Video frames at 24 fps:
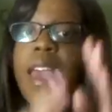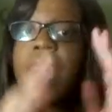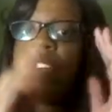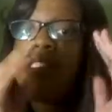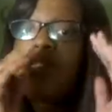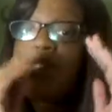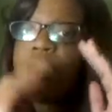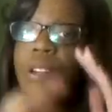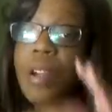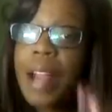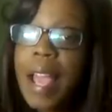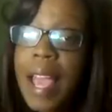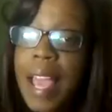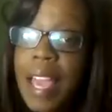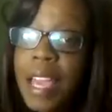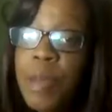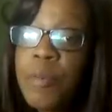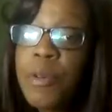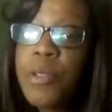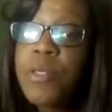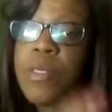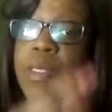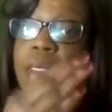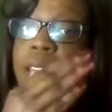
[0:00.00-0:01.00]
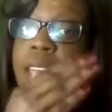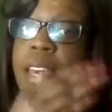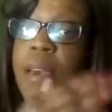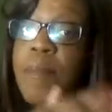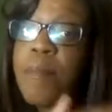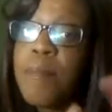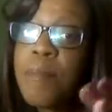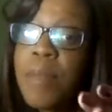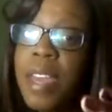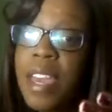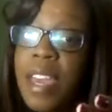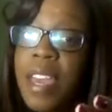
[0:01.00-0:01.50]
as you're able to
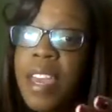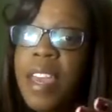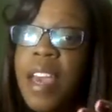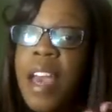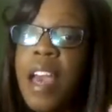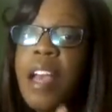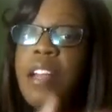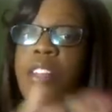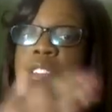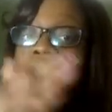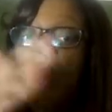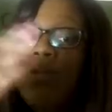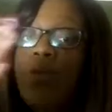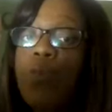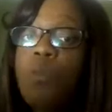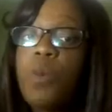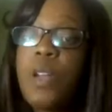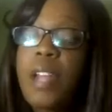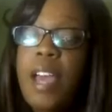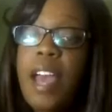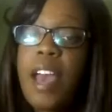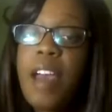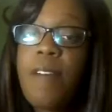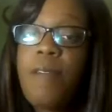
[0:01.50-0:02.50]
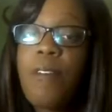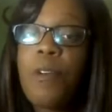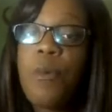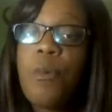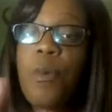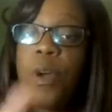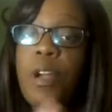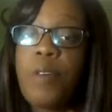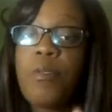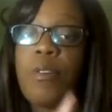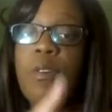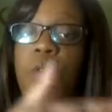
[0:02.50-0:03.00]
commit to whatever
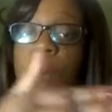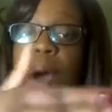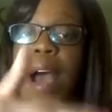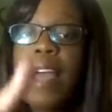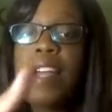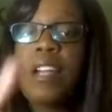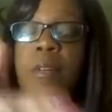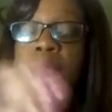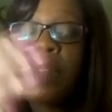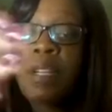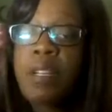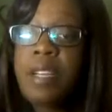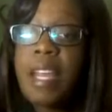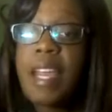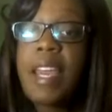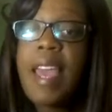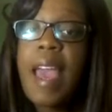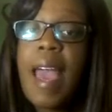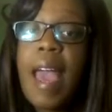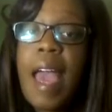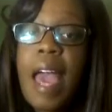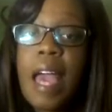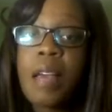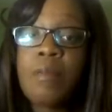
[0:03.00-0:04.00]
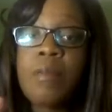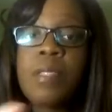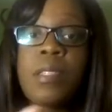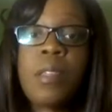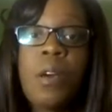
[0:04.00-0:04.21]
work requirement they have.